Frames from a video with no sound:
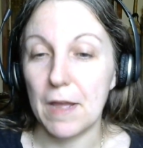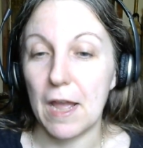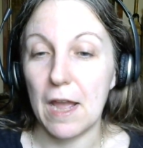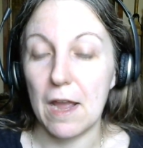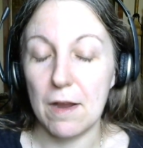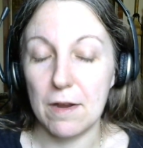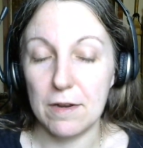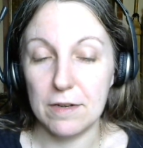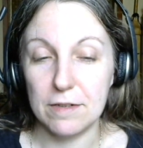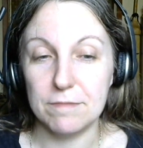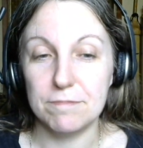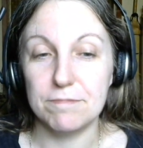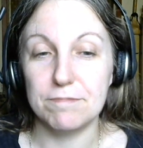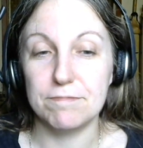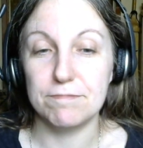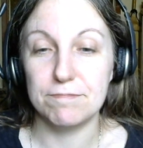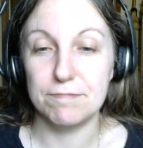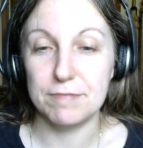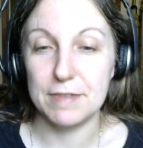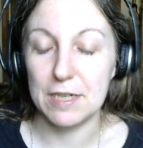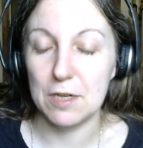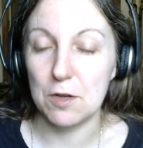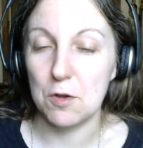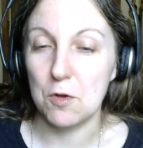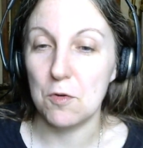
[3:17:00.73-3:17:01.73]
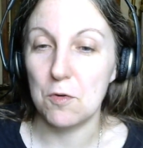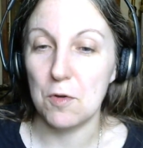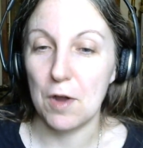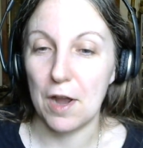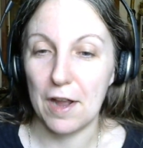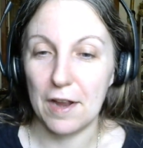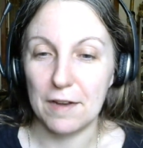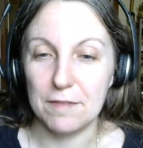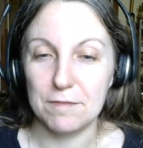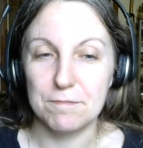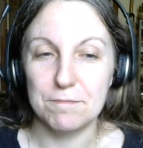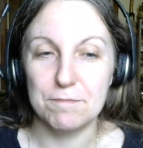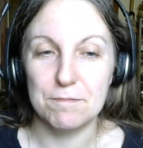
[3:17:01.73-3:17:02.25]
I
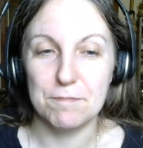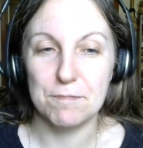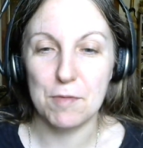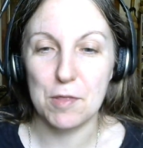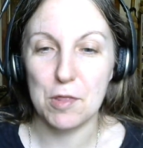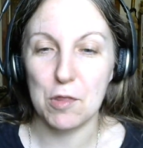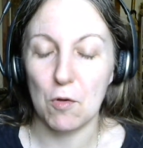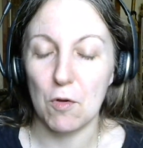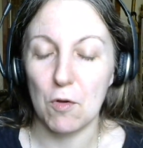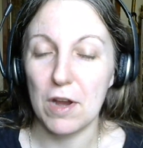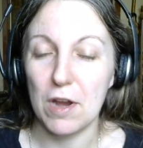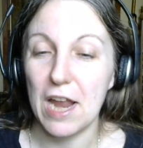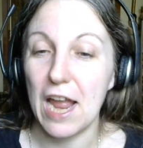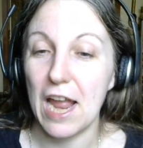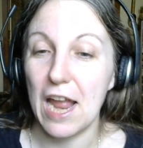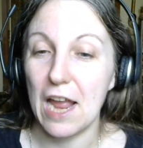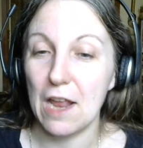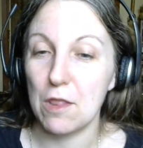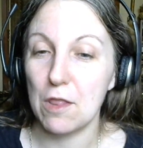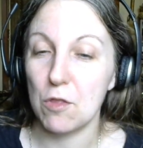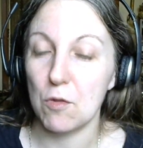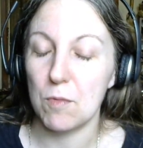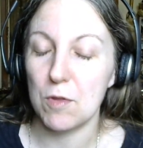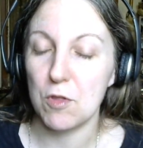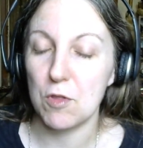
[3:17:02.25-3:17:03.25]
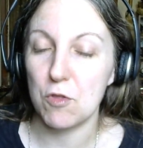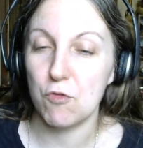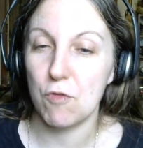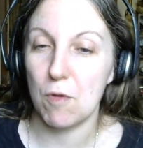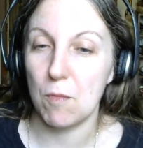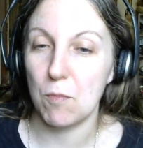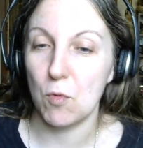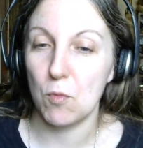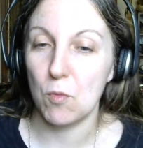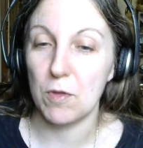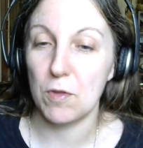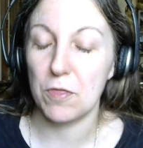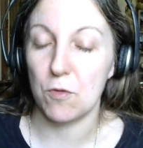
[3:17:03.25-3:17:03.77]
sorry I had so much
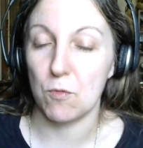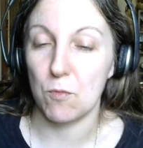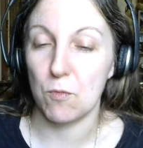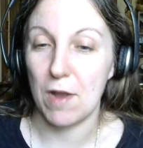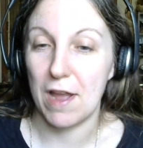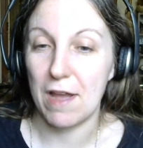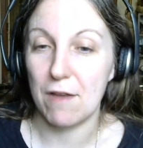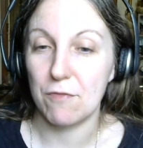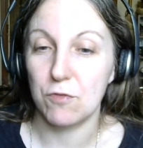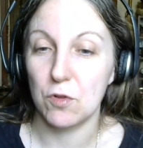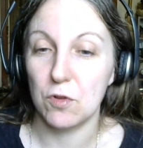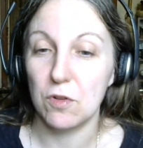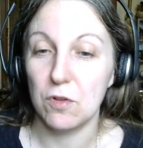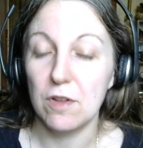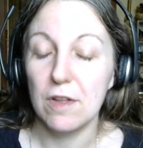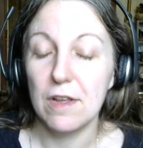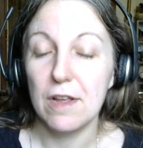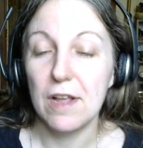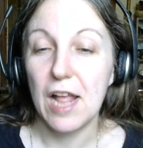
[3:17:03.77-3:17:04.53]
trouble with the raffle.